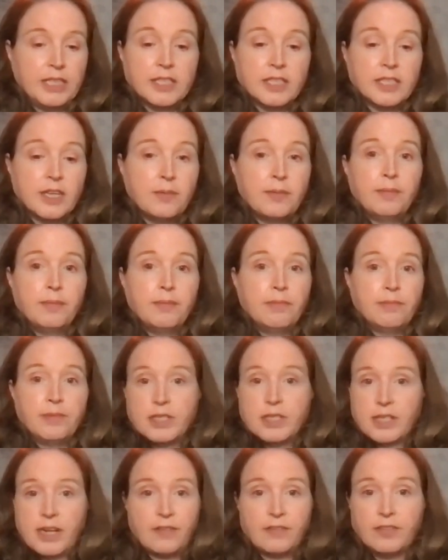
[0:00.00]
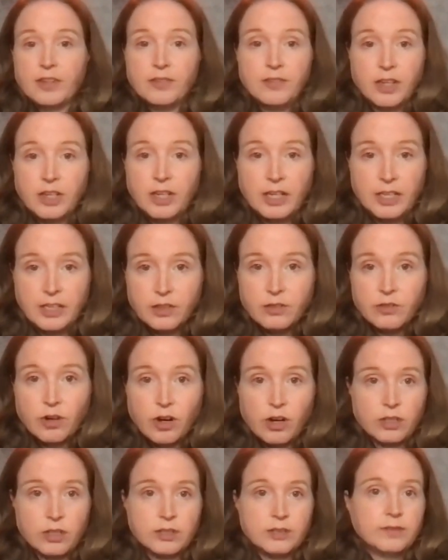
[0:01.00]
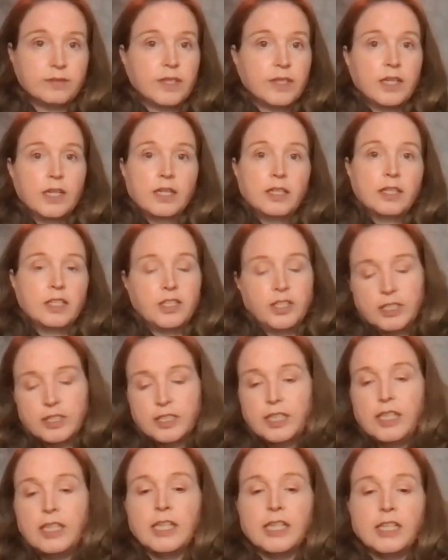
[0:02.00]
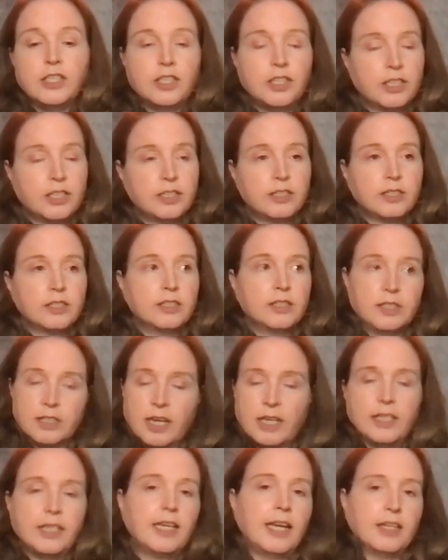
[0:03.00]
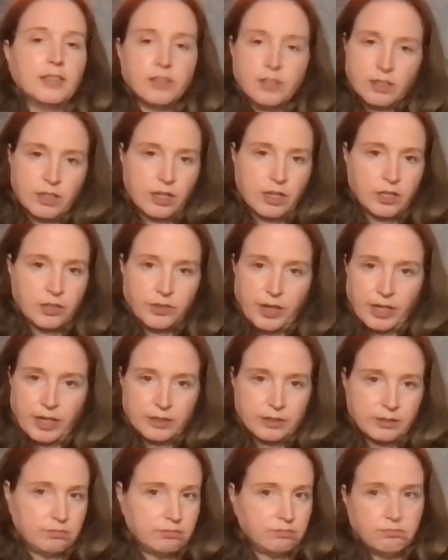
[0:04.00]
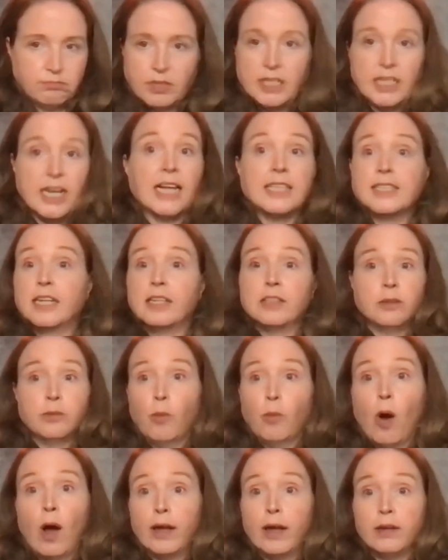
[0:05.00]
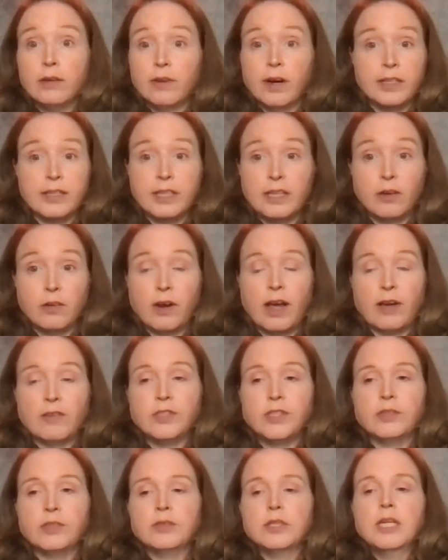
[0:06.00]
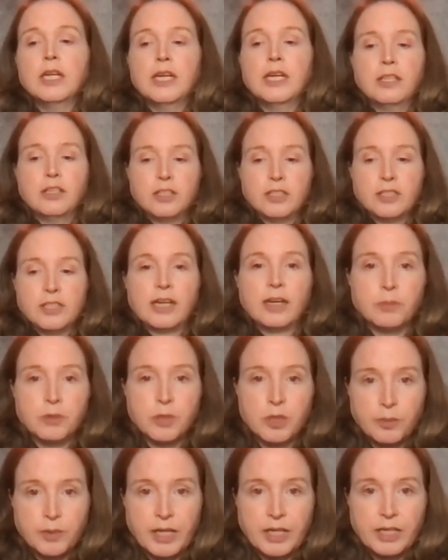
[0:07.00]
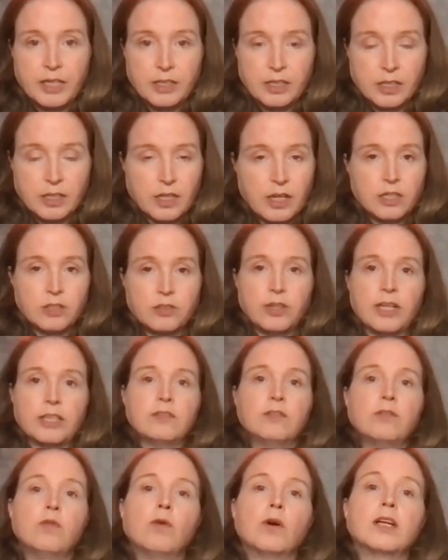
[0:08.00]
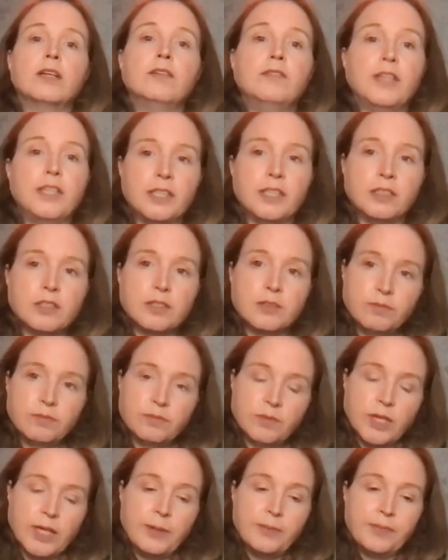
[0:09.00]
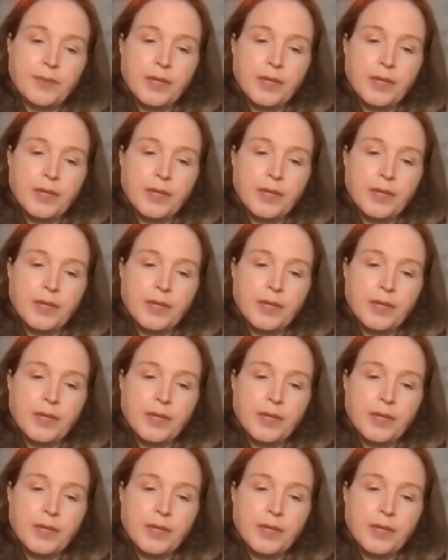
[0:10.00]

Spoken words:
sub doesn't have to have done anything wrong. The GC can just decide to cancel the contract and not tell them why, right? They don't have to. They're just saying, I'm terminating the contract for convenience, right?